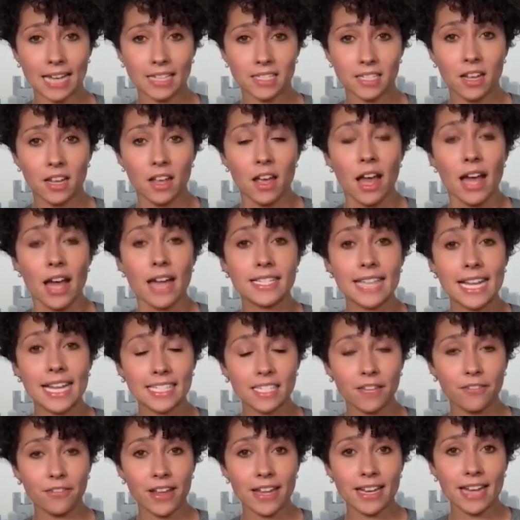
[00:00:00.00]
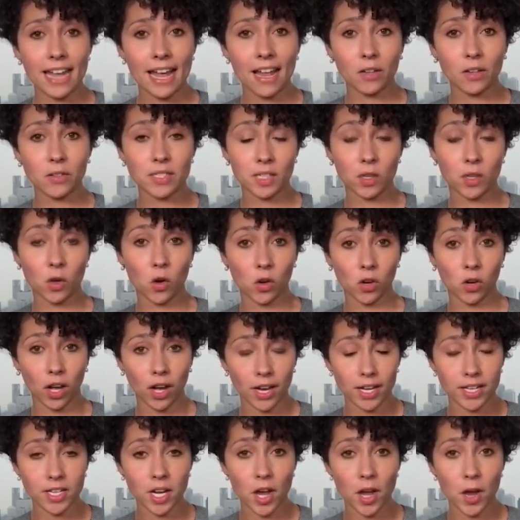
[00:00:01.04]
at a test event held in
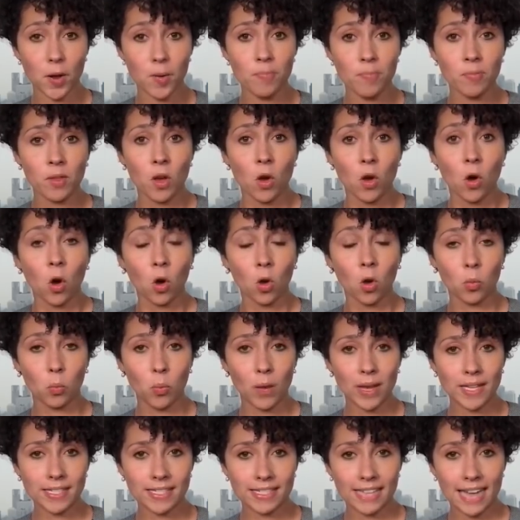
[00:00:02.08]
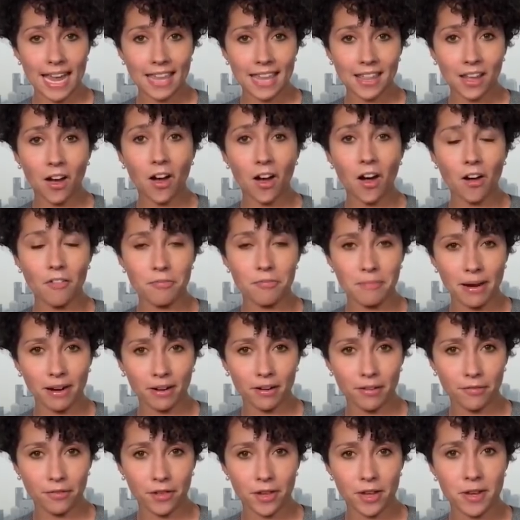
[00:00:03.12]
Hokkaido on Wednesday, the half
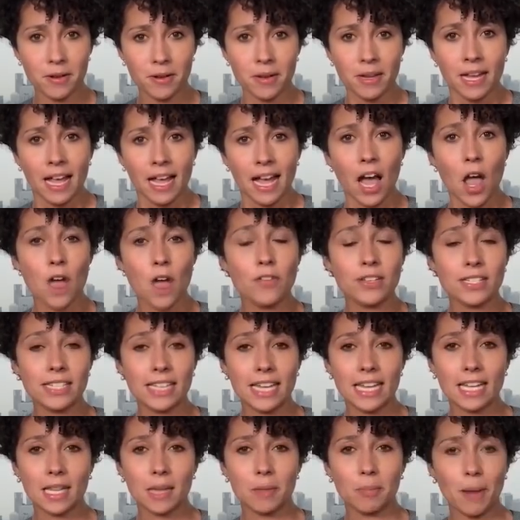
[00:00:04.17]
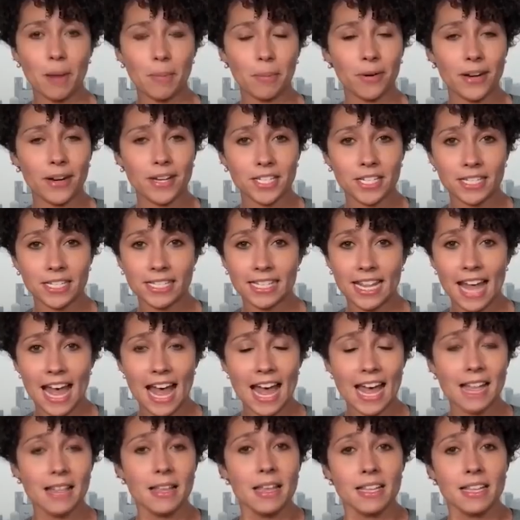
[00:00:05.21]
marathon, overseeing the preparations
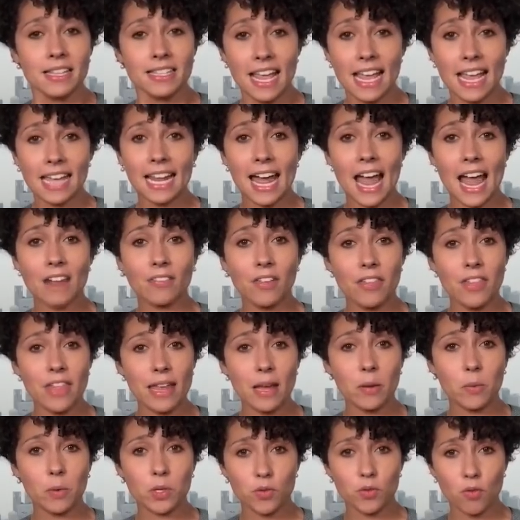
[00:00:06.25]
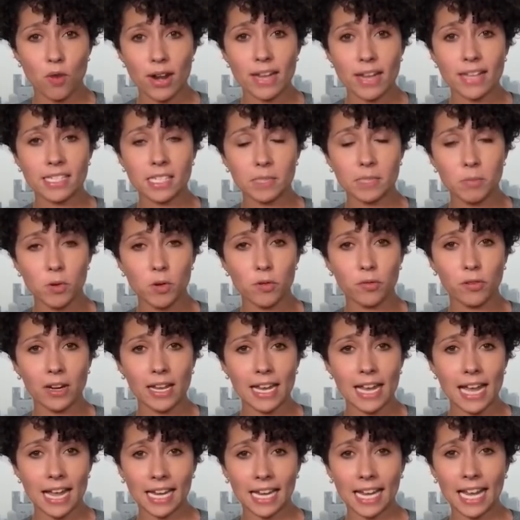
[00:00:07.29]
there, saying that everything was running
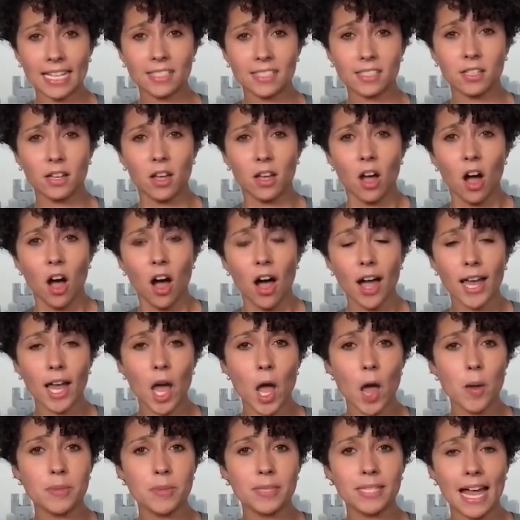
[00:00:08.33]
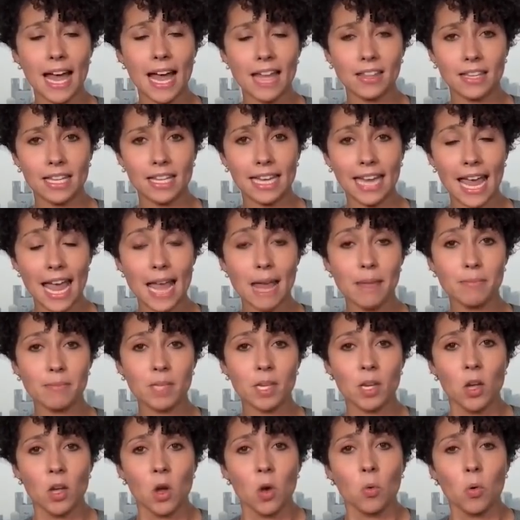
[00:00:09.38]
smoothly, and he has high hopes that the
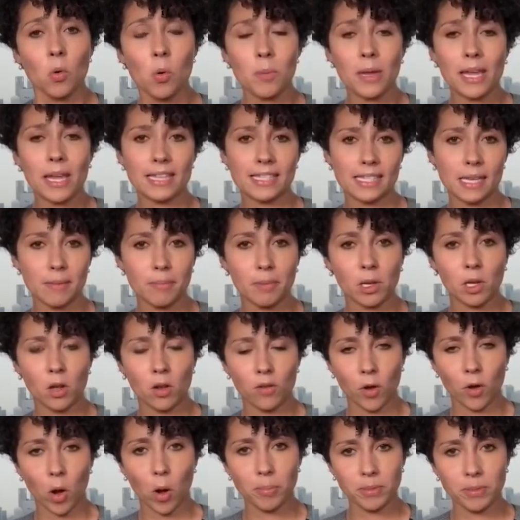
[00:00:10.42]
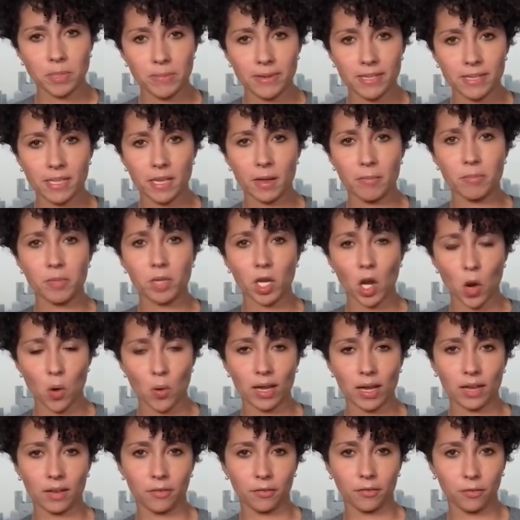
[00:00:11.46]
Games will be a symbol of optimism
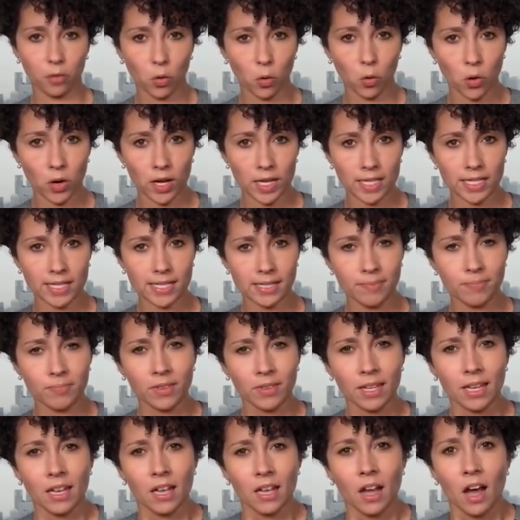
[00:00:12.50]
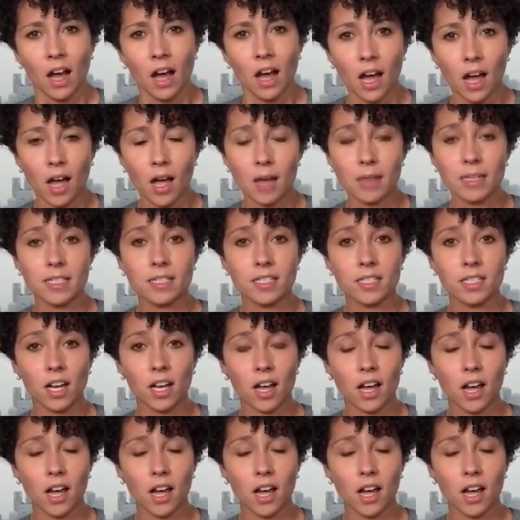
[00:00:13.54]
going forwards and